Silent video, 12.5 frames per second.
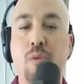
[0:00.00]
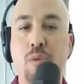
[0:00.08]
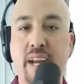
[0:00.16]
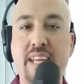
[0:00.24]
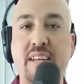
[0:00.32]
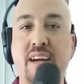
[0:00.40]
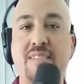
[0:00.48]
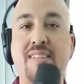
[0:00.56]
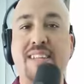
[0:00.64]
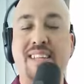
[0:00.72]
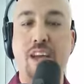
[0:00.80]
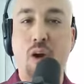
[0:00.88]

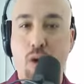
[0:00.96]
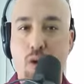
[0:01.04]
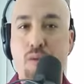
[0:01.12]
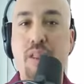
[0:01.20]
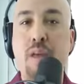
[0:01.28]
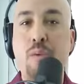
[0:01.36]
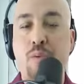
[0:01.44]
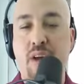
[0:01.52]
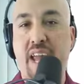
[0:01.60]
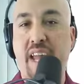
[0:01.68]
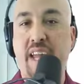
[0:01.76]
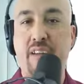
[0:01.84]
recognizing that the only
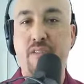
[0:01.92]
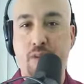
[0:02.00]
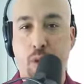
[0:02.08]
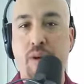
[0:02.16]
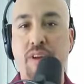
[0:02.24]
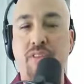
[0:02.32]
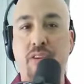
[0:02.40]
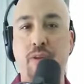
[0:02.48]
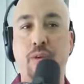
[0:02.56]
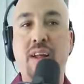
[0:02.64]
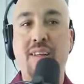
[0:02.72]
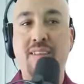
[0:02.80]
way he's going
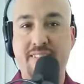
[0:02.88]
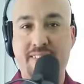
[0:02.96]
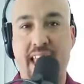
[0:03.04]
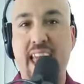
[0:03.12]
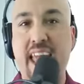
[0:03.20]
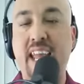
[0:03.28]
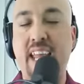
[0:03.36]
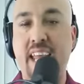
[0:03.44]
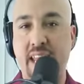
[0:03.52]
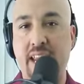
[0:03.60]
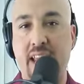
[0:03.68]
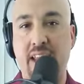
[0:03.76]
to stay
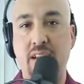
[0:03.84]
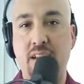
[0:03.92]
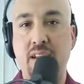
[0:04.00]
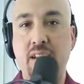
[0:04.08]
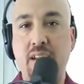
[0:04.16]
in it